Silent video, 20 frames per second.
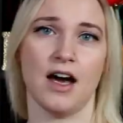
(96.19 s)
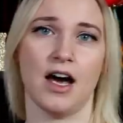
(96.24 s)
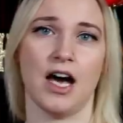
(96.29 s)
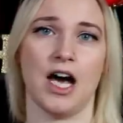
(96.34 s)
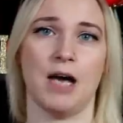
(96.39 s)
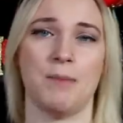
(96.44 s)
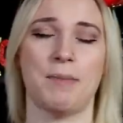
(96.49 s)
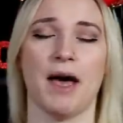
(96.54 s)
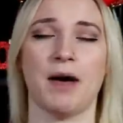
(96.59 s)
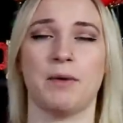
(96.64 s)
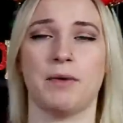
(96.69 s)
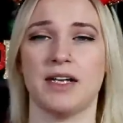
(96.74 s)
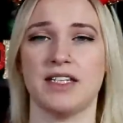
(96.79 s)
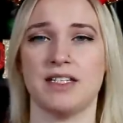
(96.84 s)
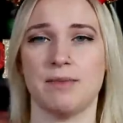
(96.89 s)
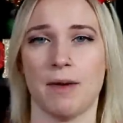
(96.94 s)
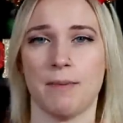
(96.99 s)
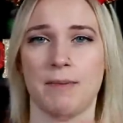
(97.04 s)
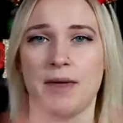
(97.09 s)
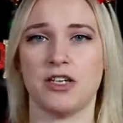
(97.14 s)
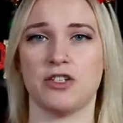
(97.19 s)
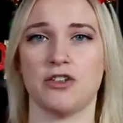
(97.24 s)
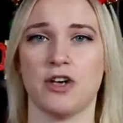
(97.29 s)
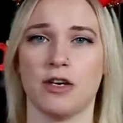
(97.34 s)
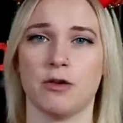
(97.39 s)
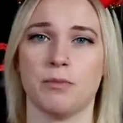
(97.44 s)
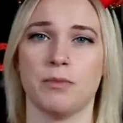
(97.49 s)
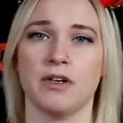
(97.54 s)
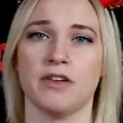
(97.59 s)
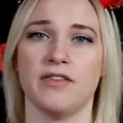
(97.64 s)
back when I did my big
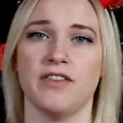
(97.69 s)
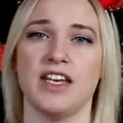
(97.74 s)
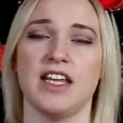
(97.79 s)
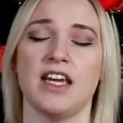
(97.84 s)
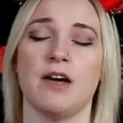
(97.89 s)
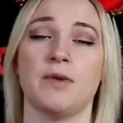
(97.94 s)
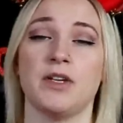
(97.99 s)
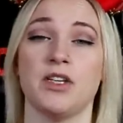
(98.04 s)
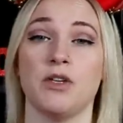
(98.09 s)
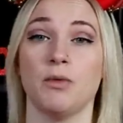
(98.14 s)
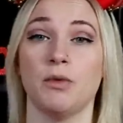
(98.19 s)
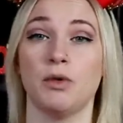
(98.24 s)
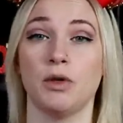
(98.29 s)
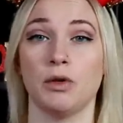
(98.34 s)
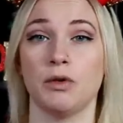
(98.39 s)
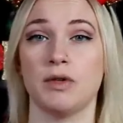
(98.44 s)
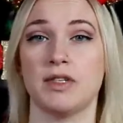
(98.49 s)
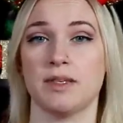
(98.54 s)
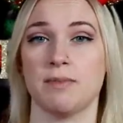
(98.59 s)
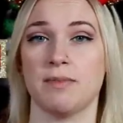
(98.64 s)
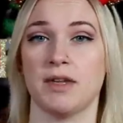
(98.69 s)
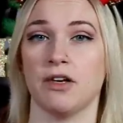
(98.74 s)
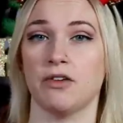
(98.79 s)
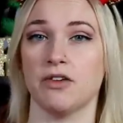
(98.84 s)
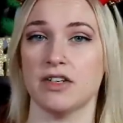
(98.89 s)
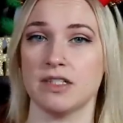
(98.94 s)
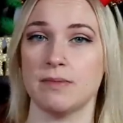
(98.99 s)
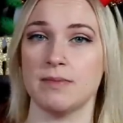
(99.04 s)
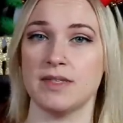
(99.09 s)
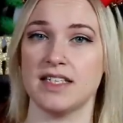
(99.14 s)
trader board video and you include something
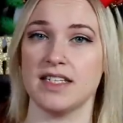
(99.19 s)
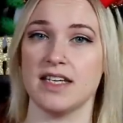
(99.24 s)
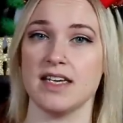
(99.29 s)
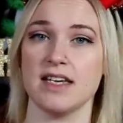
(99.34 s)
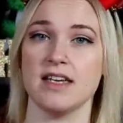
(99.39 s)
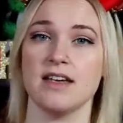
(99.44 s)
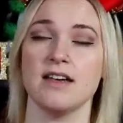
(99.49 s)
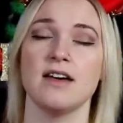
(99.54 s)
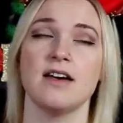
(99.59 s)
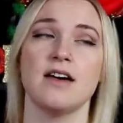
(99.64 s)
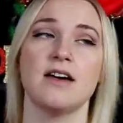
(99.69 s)
Christmassy,